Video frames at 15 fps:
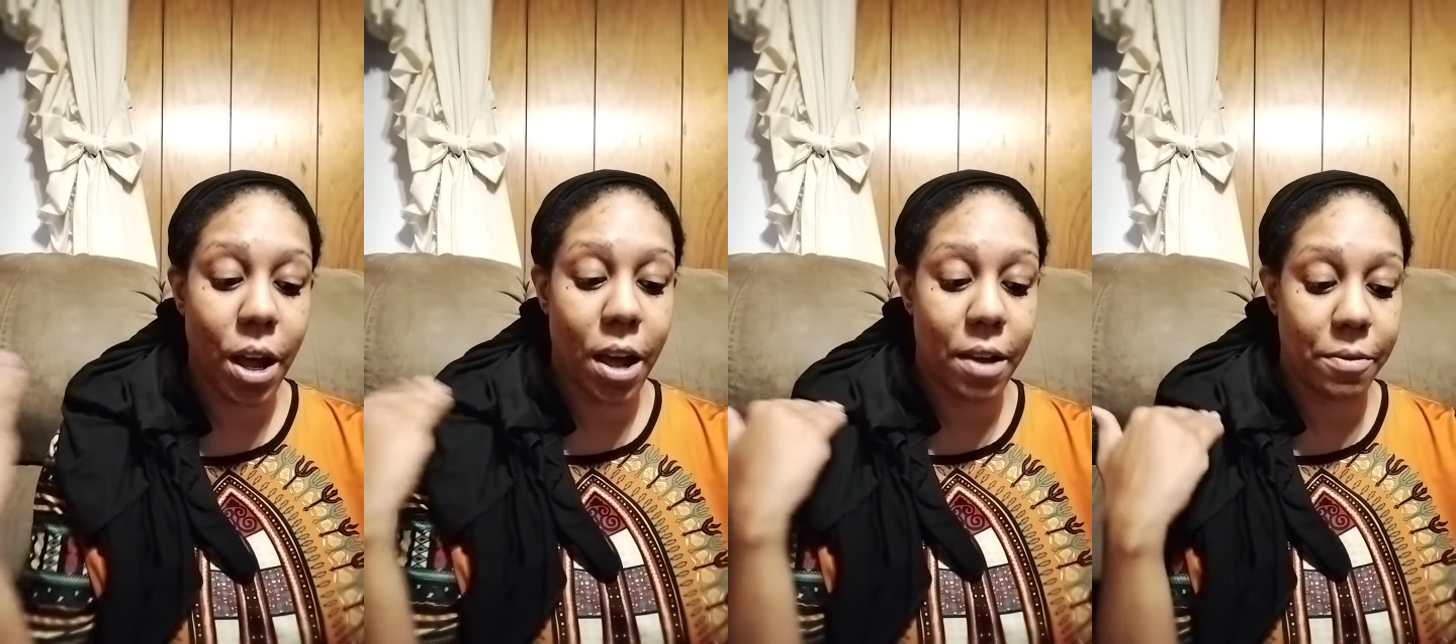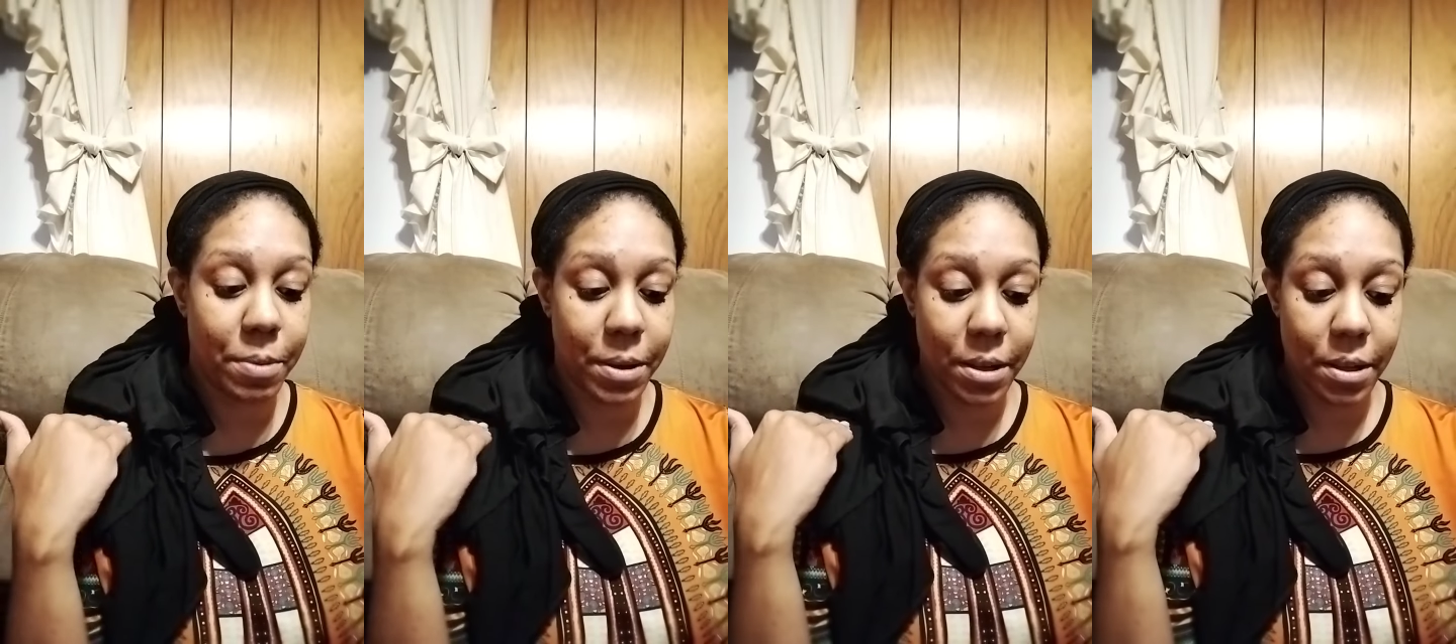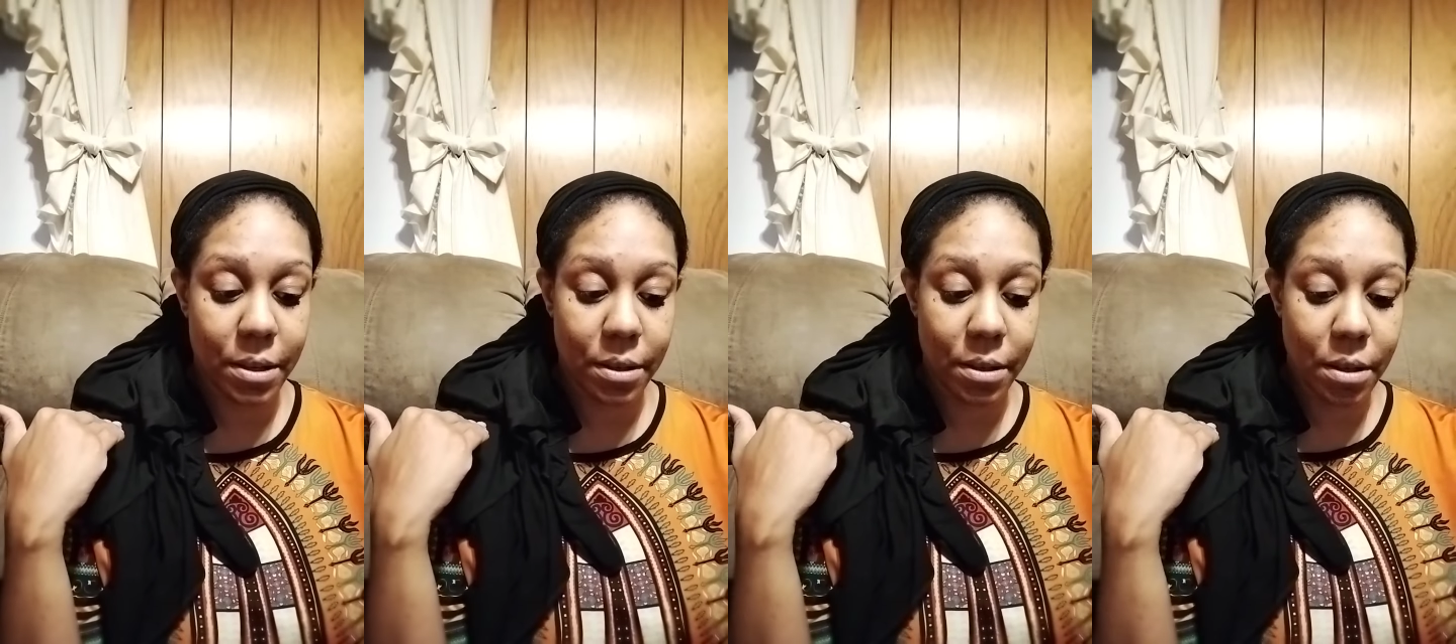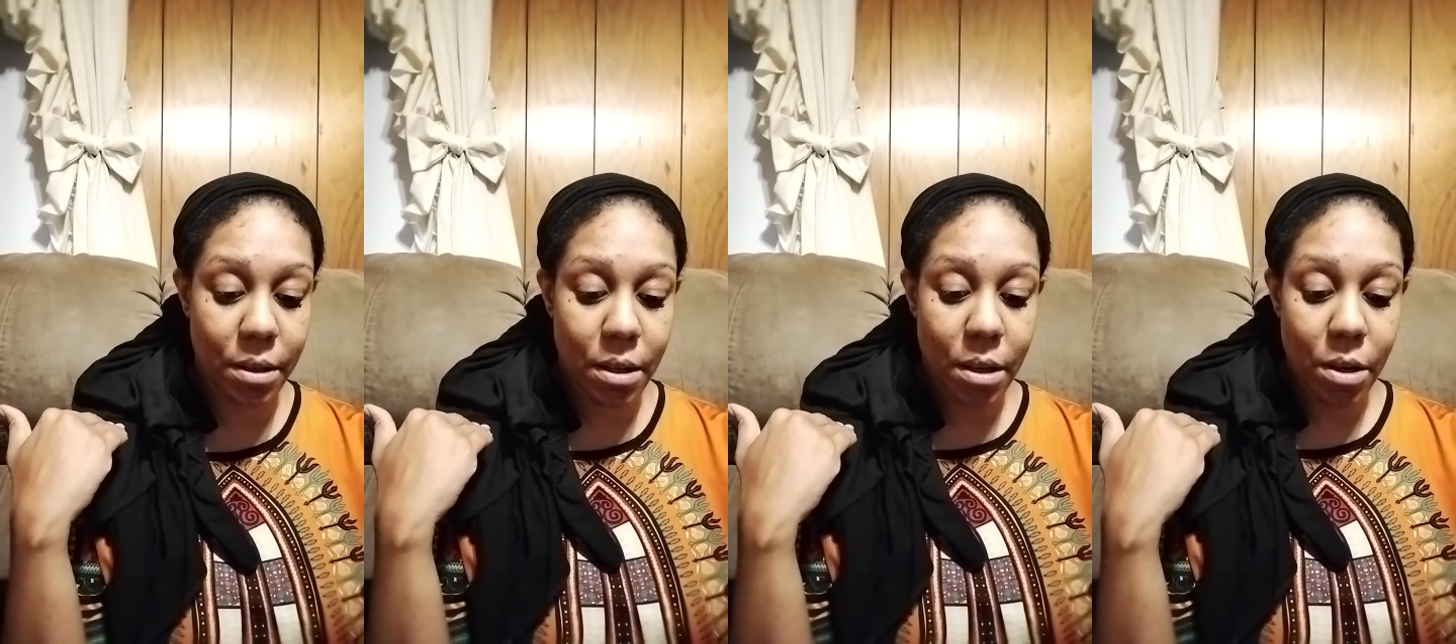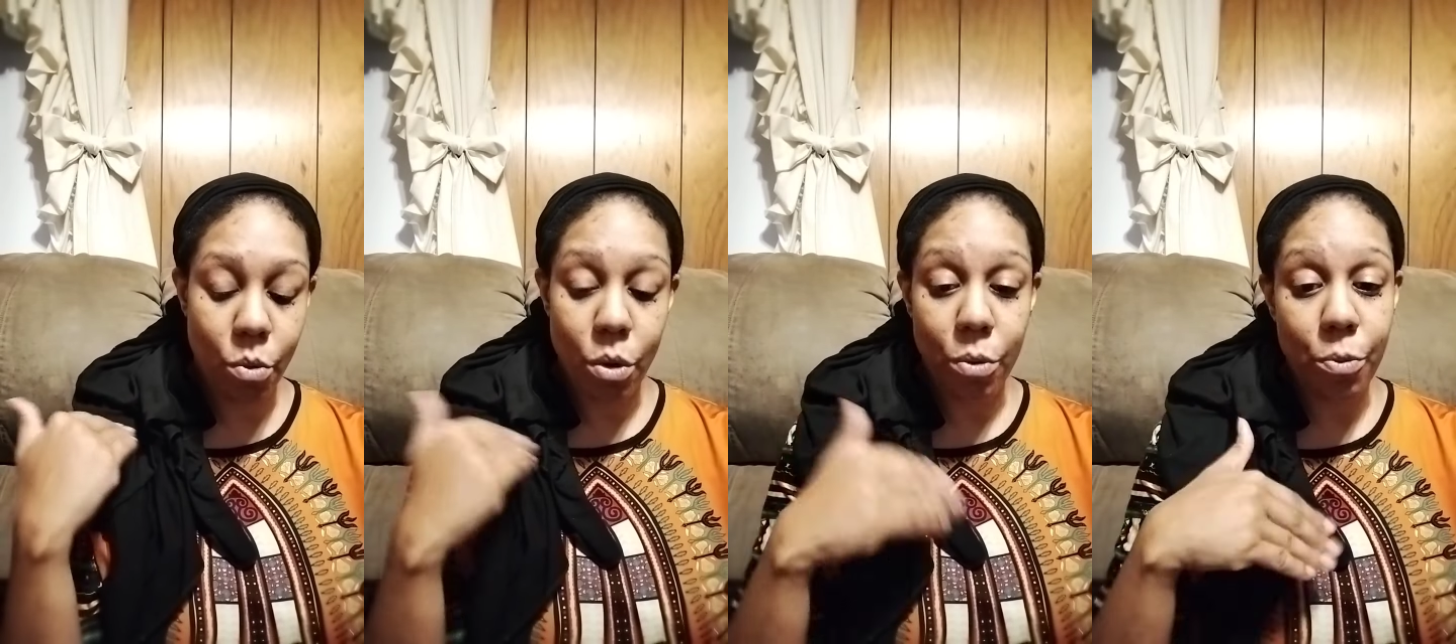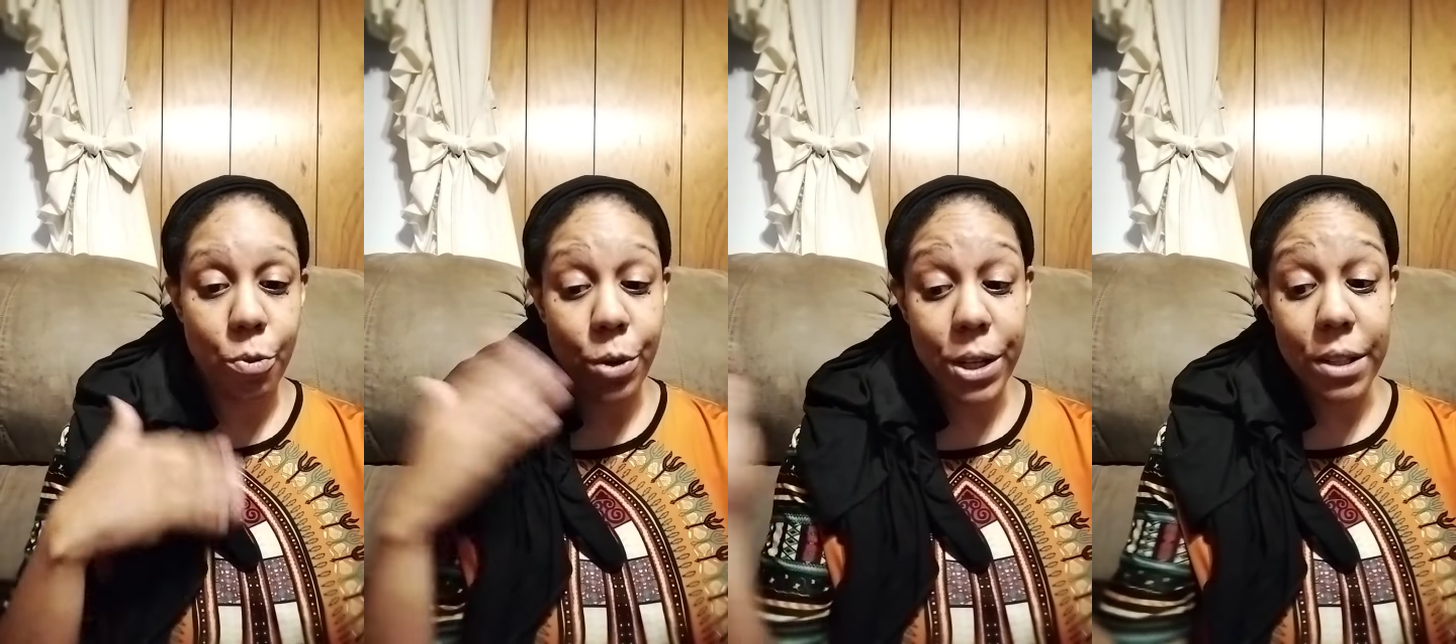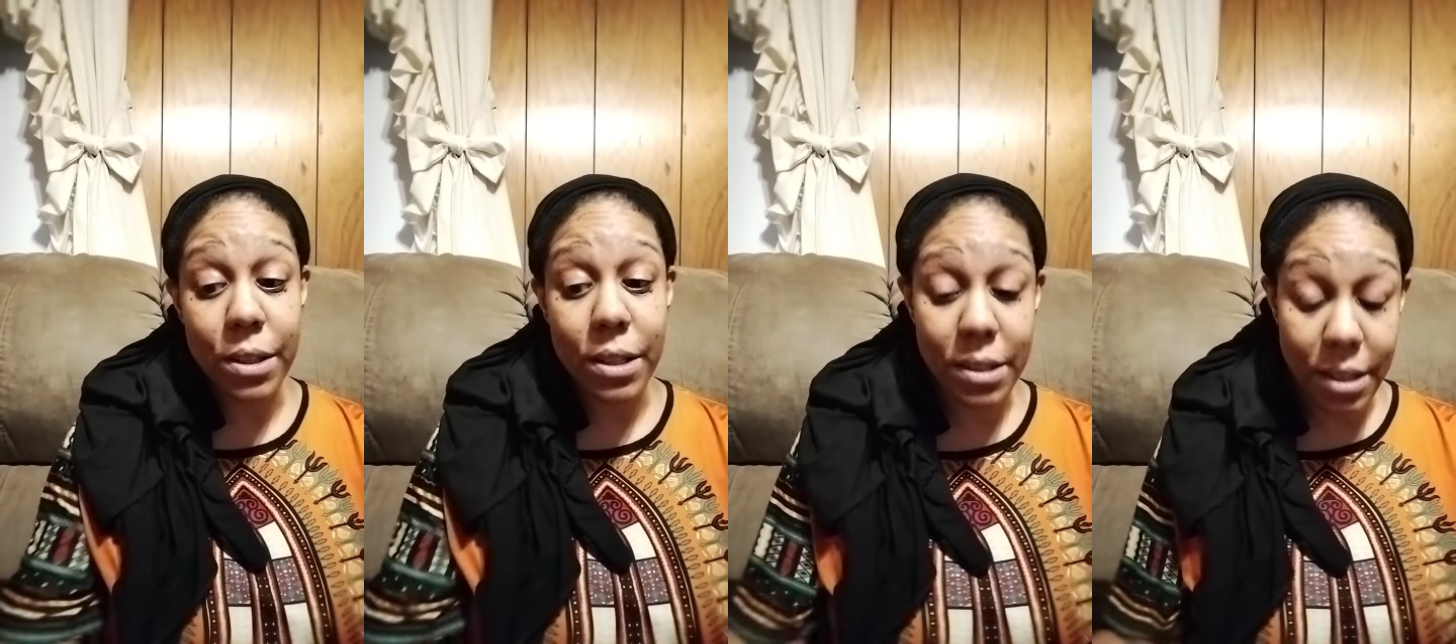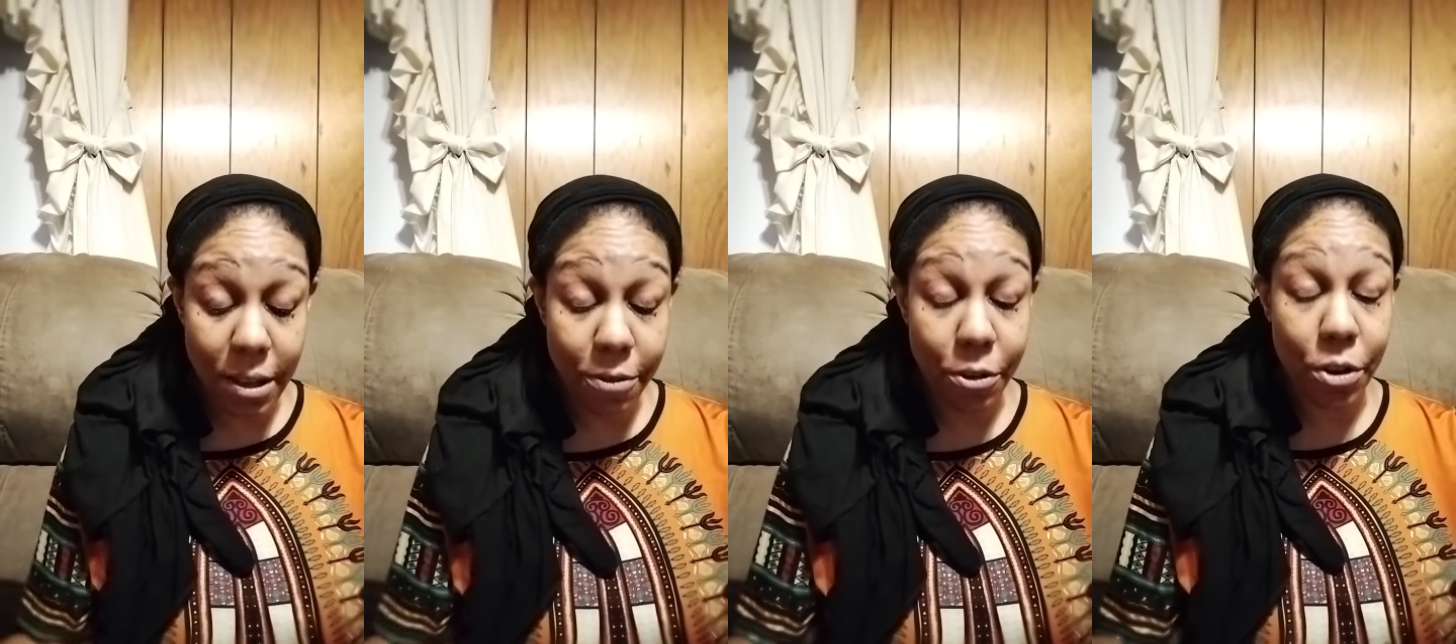I have been, well, reading the
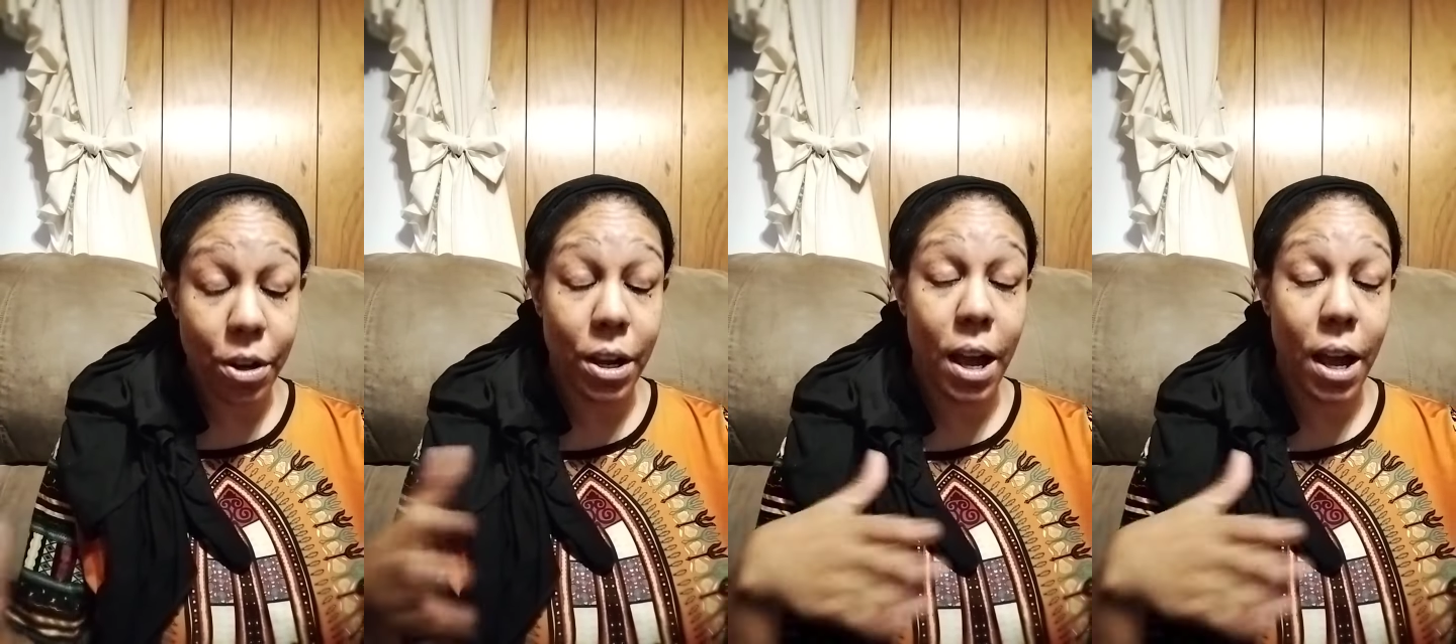Sefer.